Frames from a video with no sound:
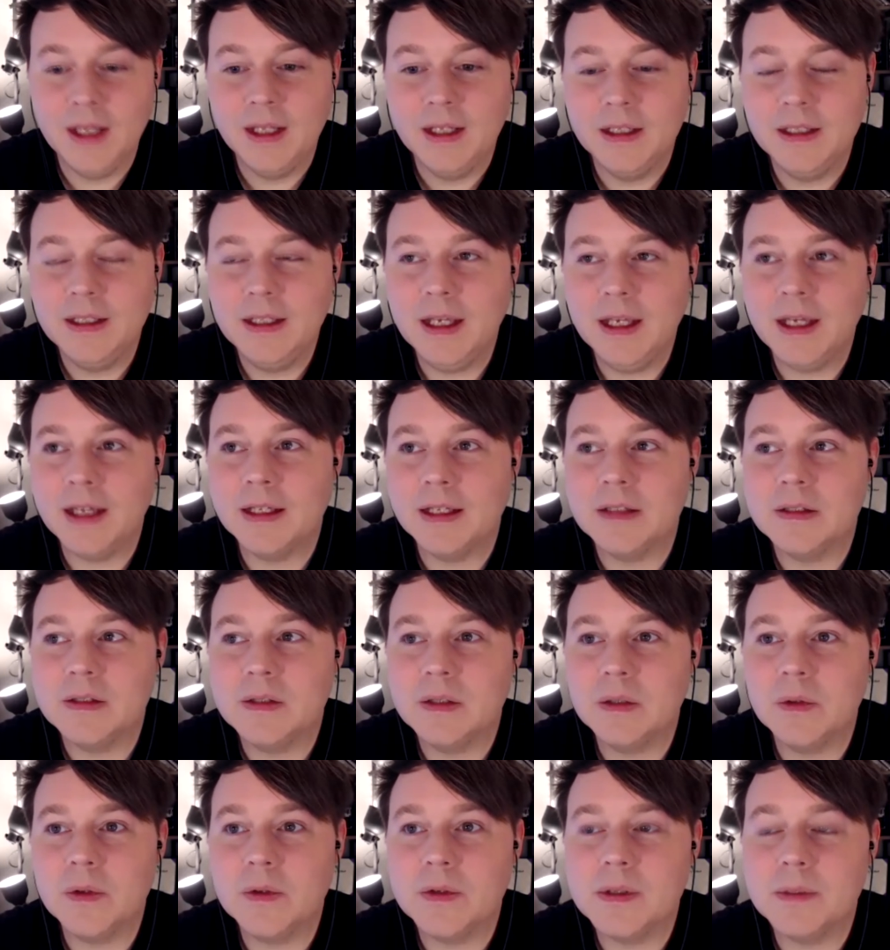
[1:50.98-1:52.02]
Yeah,
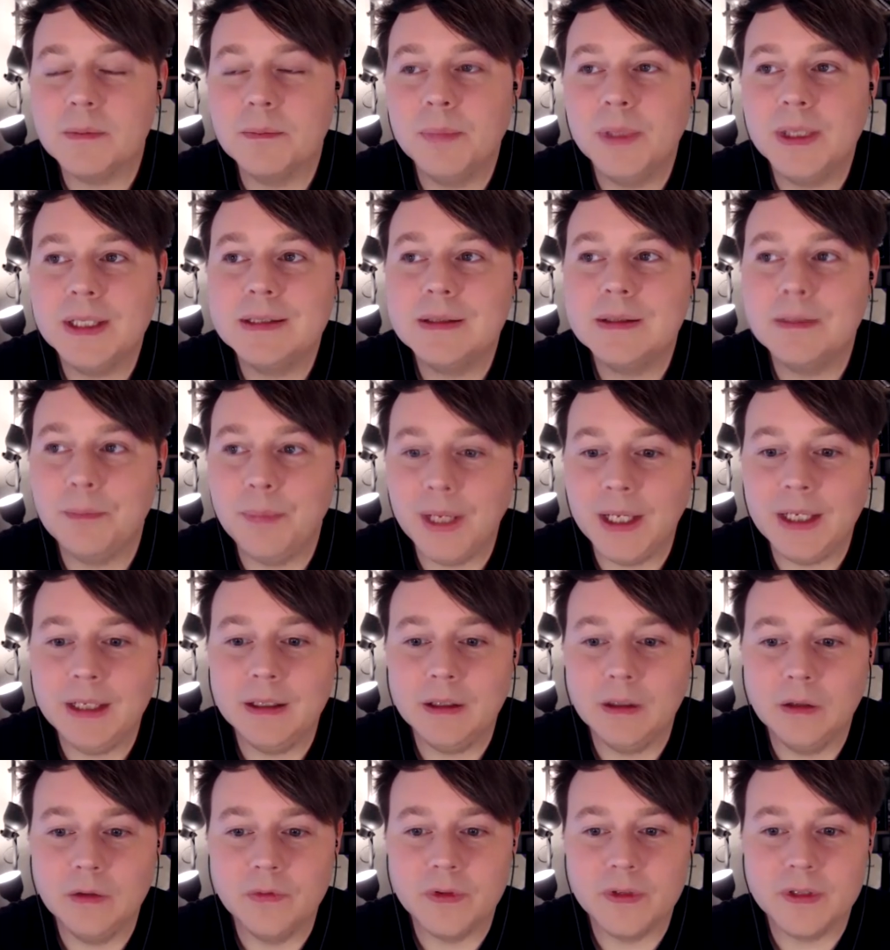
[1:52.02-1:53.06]
so there's a big
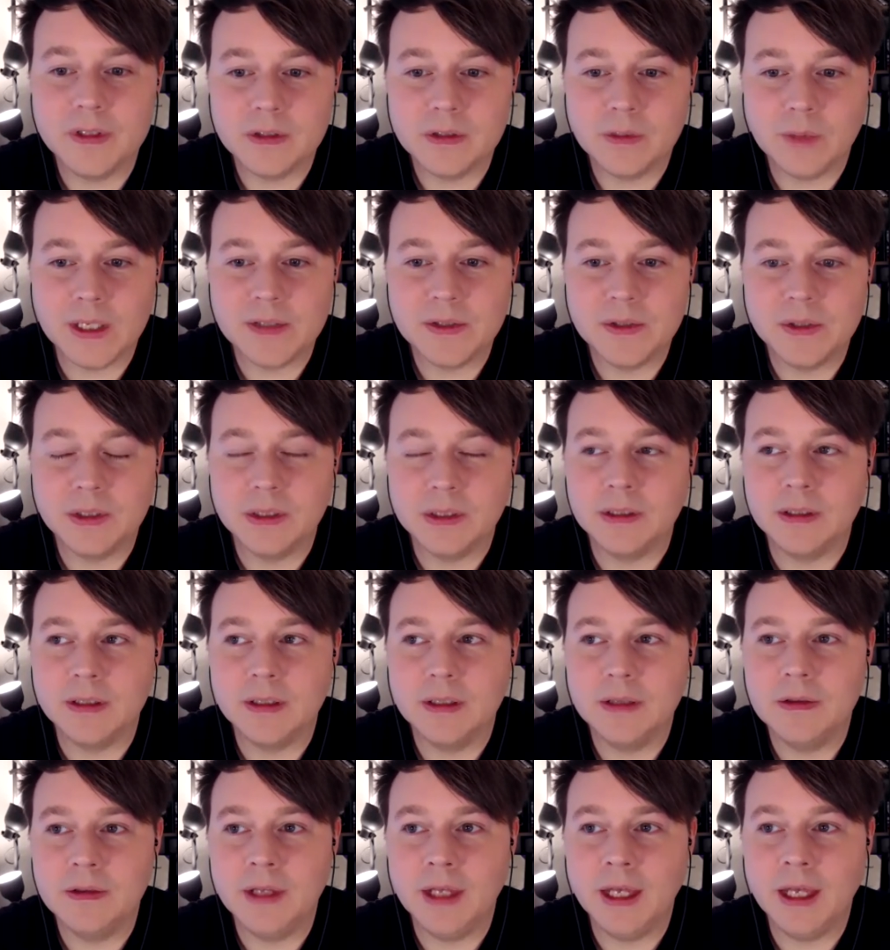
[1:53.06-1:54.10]
debate over this question
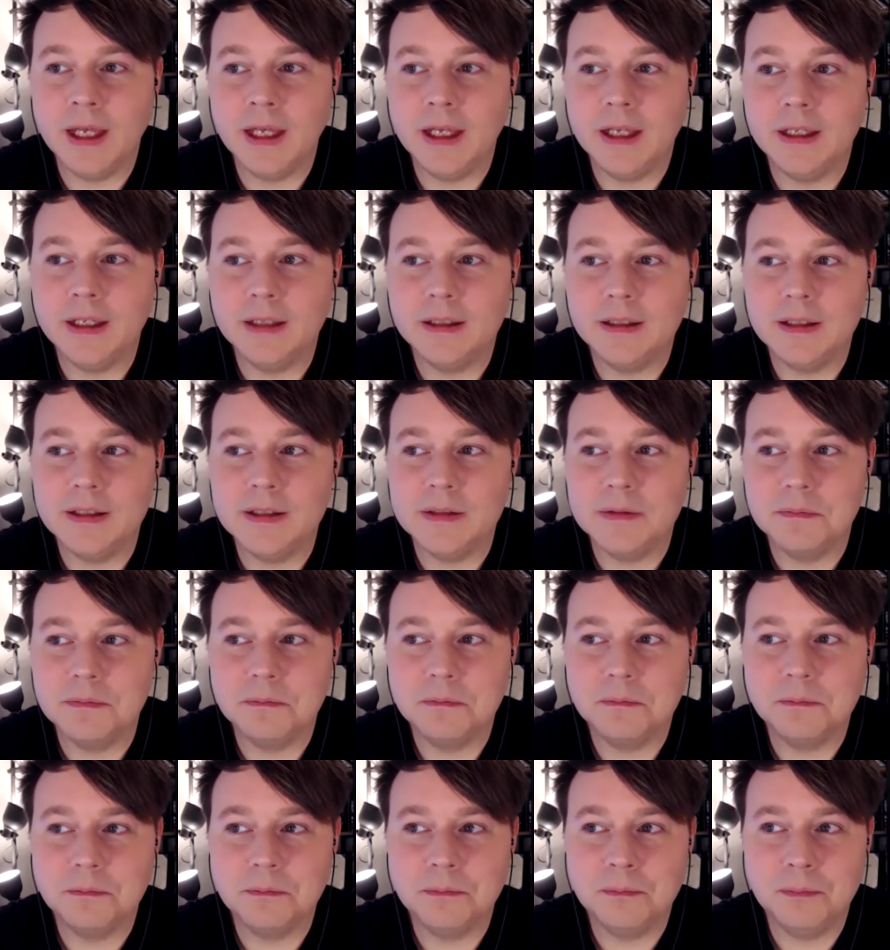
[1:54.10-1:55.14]
that is
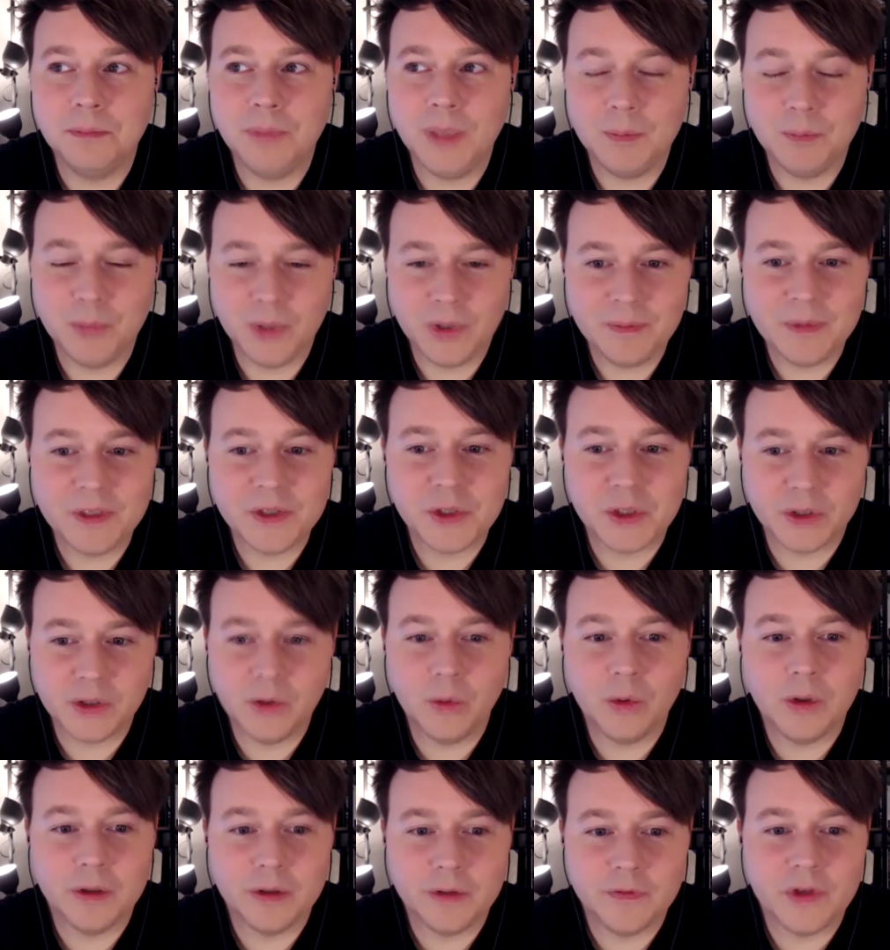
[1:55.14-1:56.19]
been pretty much
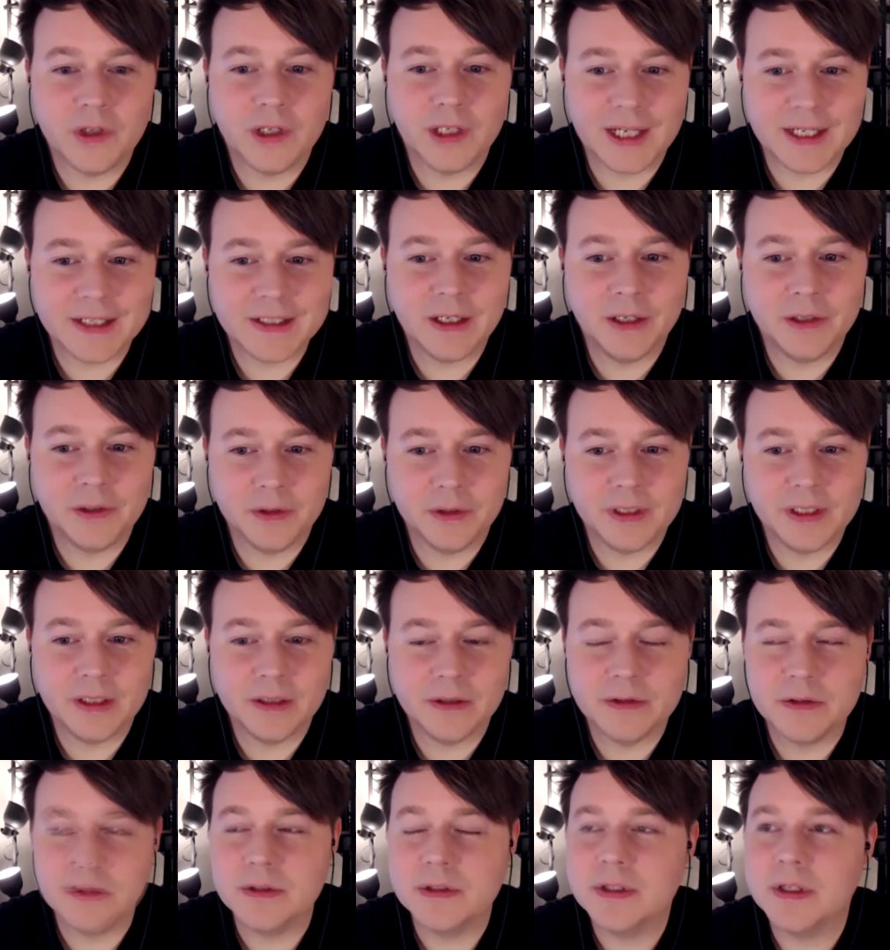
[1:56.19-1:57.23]
ignored over the last hundred
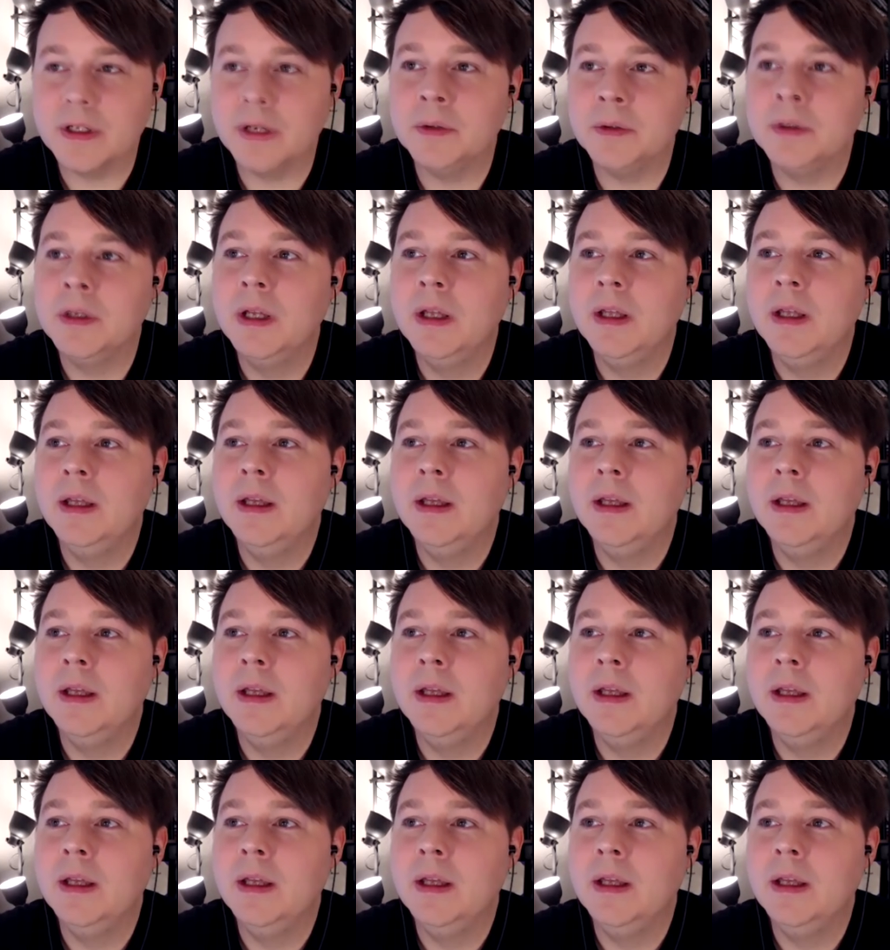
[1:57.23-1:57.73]
years or so.